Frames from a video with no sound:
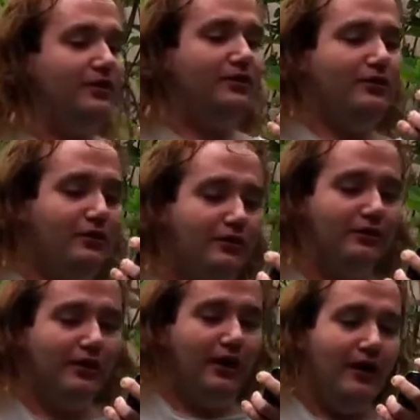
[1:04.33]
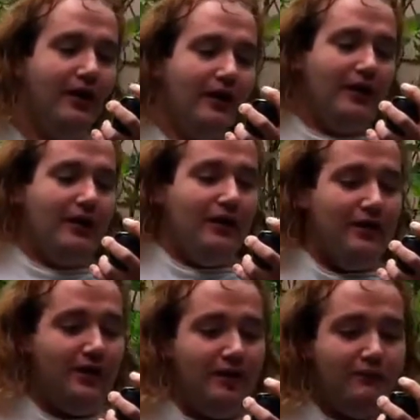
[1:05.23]
you blue.
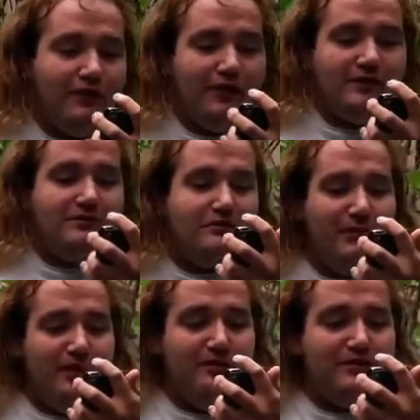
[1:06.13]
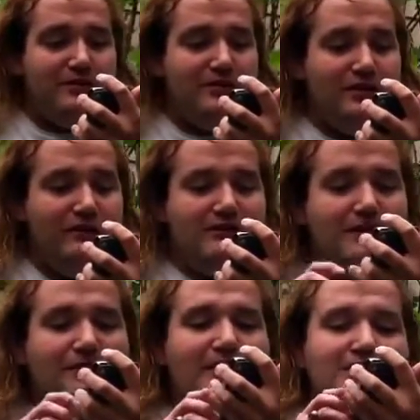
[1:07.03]
It was a mute. It
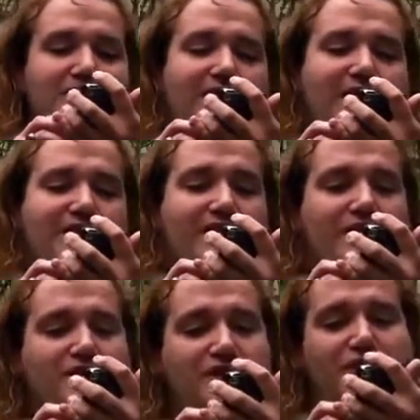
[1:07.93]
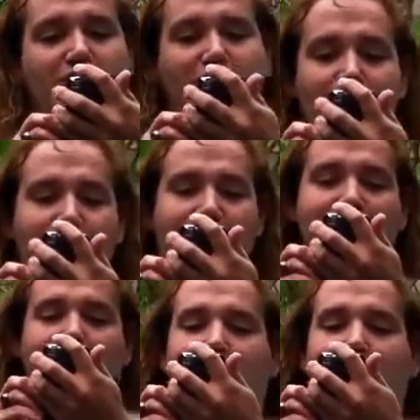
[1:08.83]
was a beastly thing to do.